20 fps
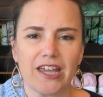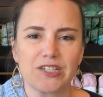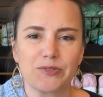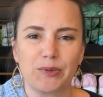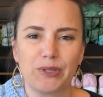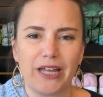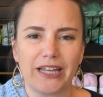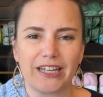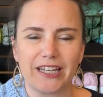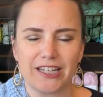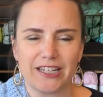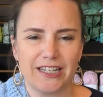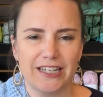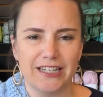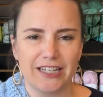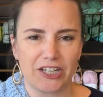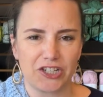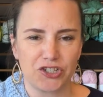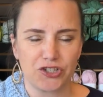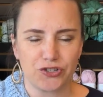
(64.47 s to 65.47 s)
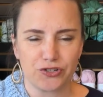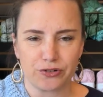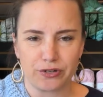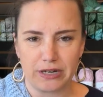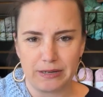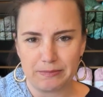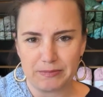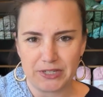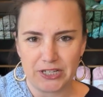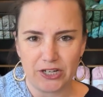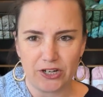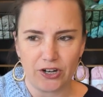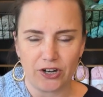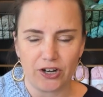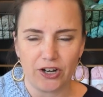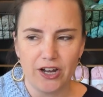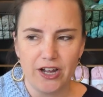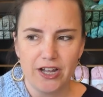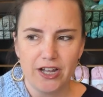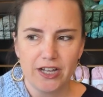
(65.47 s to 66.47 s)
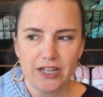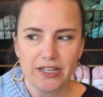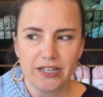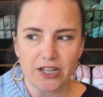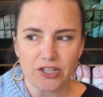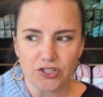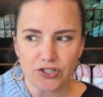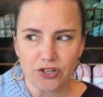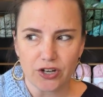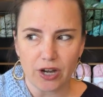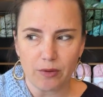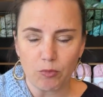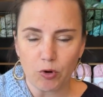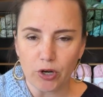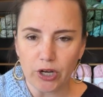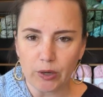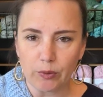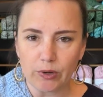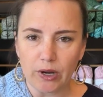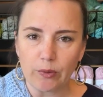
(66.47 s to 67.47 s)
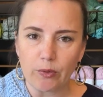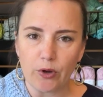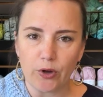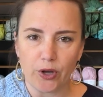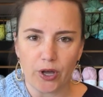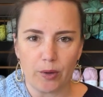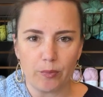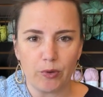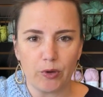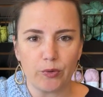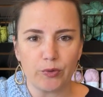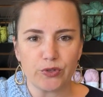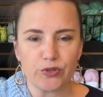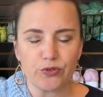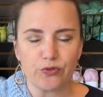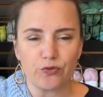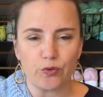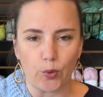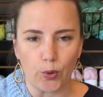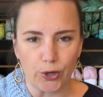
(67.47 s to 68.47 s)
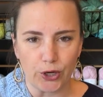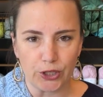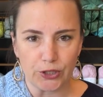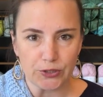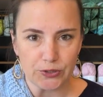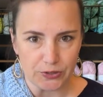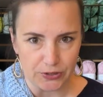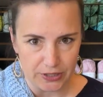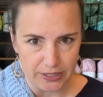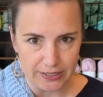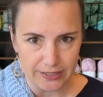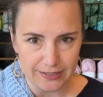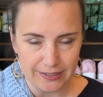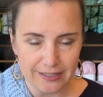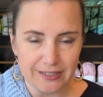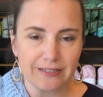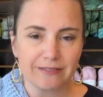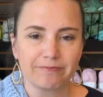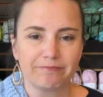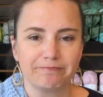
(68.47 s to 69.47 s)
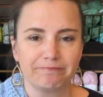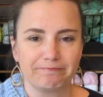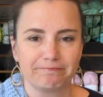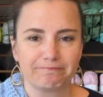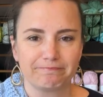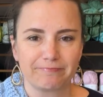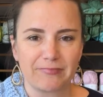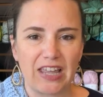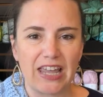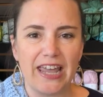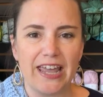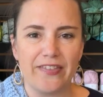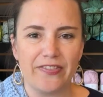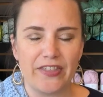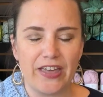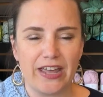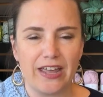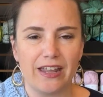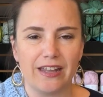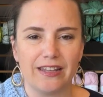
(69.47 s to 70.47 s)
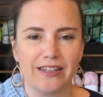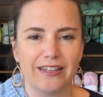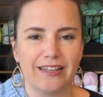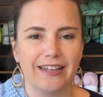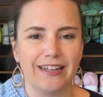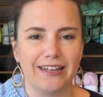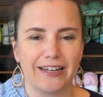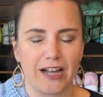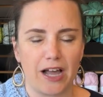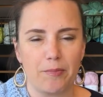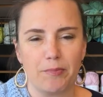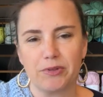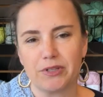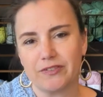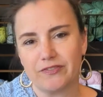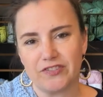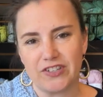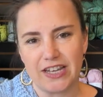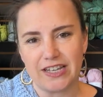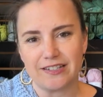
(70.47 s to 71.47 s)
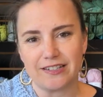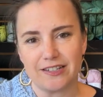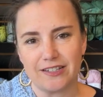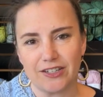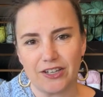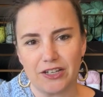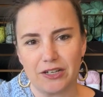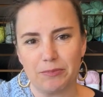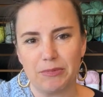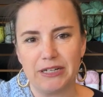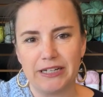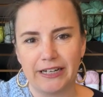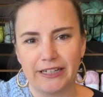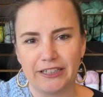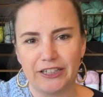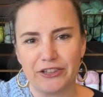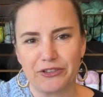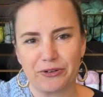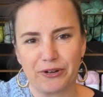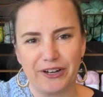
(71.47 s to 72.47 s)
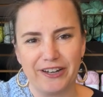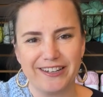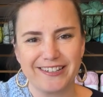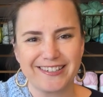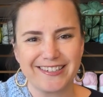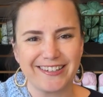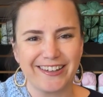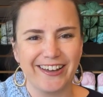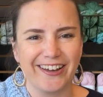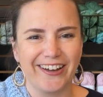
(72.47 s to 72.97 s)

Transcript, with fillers: I guess we like it in extremes here. Yesterday morning when I woke up, it was 40 degrees. And then in a couple of days, it's going to be 93.